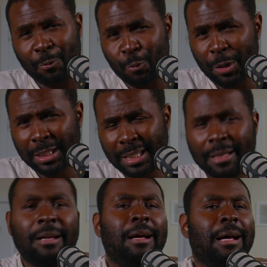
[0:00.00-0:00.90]
Really?
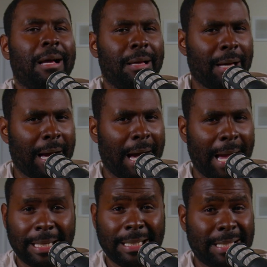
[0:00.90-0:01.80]

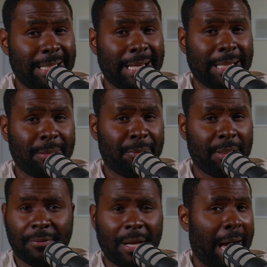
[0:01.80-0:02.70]
I need to see that to
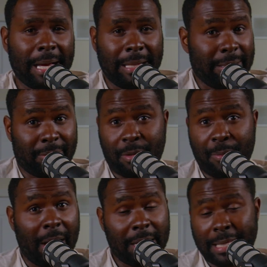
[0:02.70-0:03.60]
believe it. To
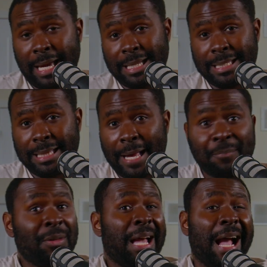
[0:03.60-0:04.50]
be honest, I got to see that.
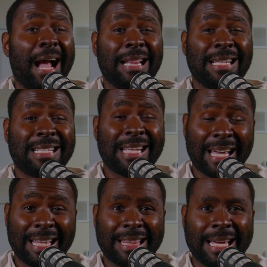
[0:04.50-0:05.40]
And the
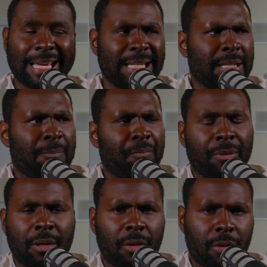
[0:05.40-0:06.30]
second thing is
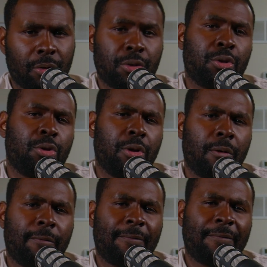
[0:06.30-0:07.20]
there's
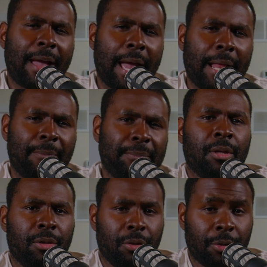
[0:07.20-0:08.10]
no fan.
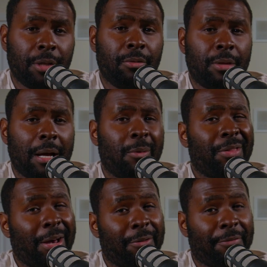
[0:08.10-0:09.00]
You can do that
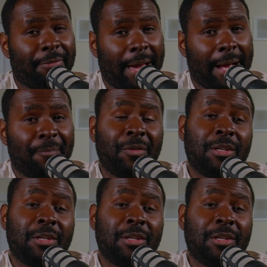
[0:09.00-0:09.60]
without a fan.